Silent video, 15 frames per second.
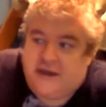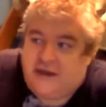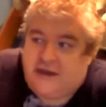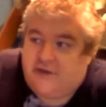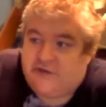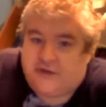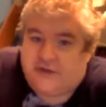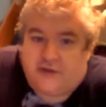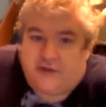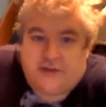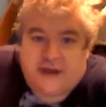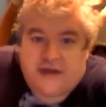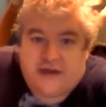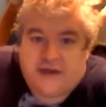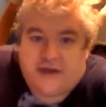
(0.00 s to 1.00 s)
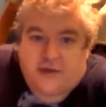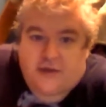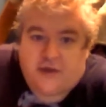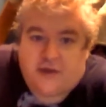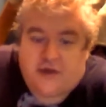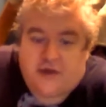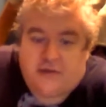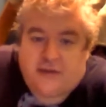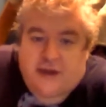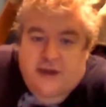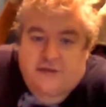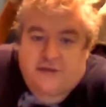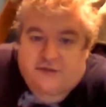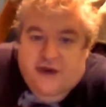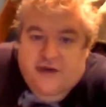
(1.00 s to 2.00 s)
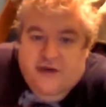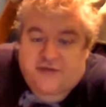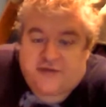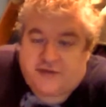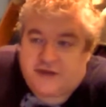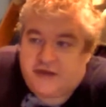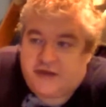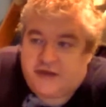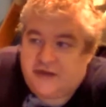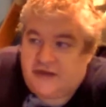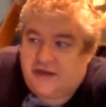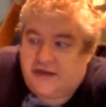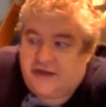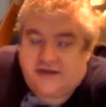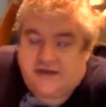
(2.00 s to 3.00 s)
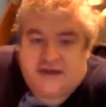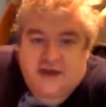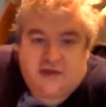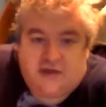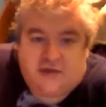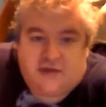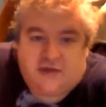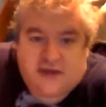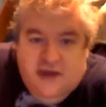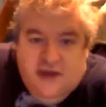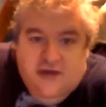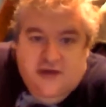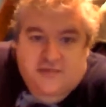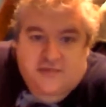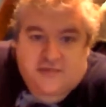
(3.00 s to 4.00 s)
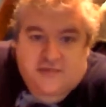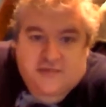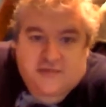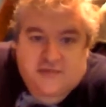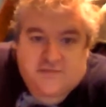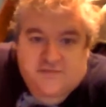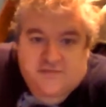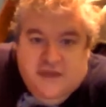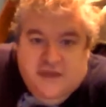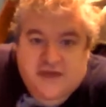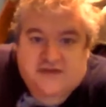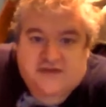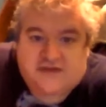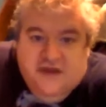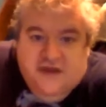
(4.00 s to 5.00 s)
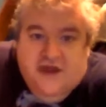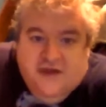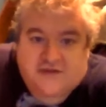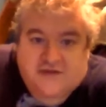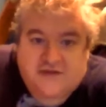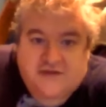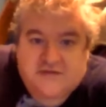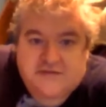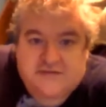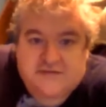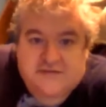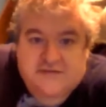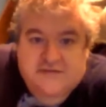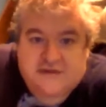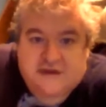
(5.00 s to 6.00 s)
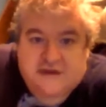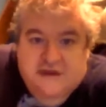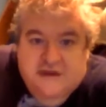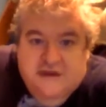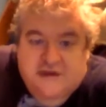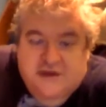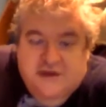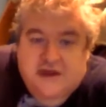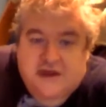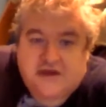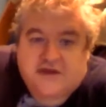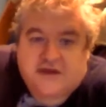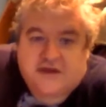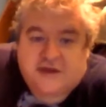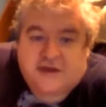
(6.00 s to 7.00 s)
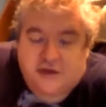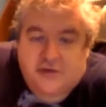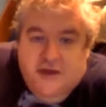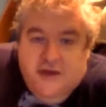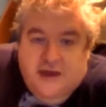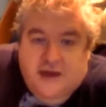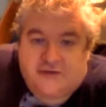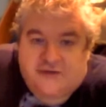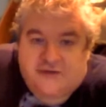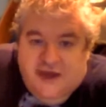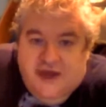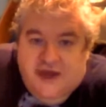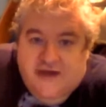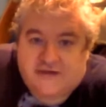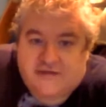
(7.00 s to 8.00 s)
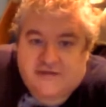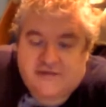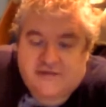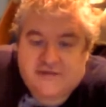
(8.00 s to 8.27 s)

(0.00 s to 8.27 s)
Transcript: you know, it was all made to order and made fresh. But that sandwich was terrible. It sucked. So it gets a two out of ten.